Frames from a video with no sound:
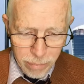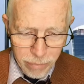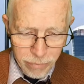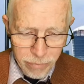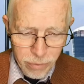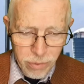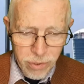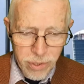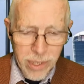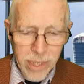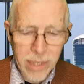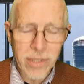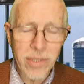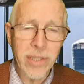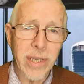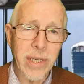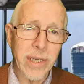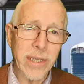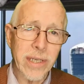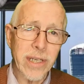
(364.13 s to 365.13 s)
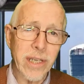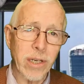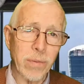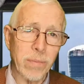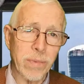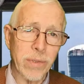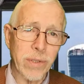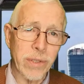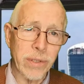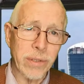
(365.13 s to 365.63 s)
before sunset can
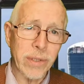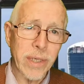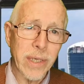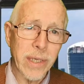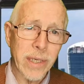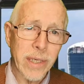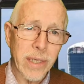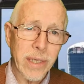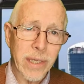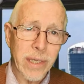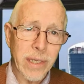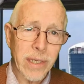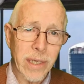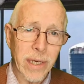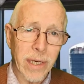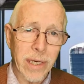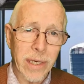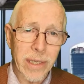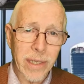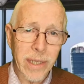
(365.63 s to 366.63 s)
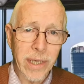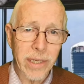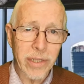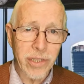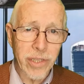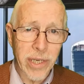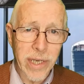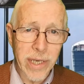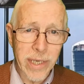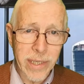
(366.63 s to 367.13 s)
help to cut
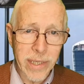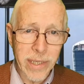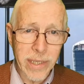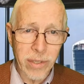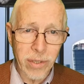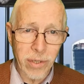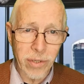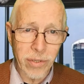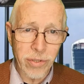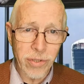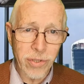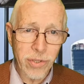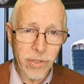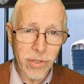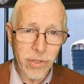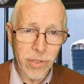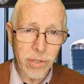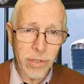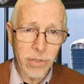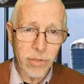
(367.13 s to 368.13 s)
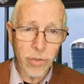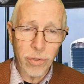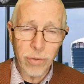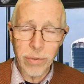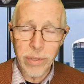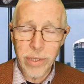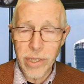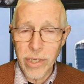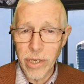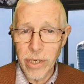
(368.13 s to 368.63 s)
your heating costs. Draw
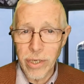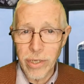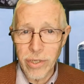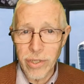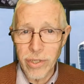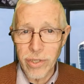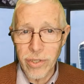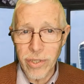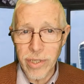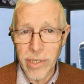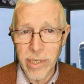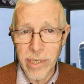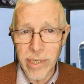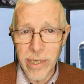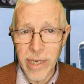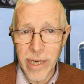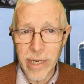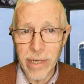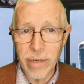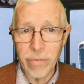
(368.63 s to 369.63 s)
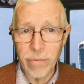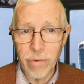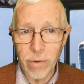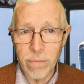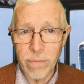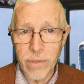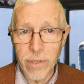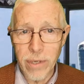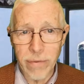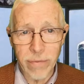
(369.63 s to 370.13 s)
the curtains in any
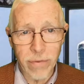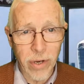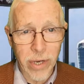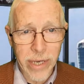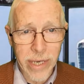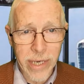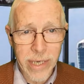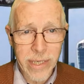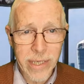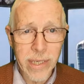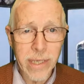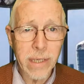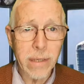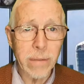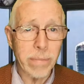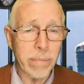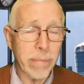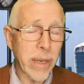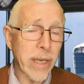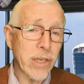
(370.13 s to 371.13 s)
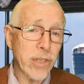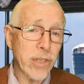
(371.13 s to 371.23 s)
rooms that have got heating. Make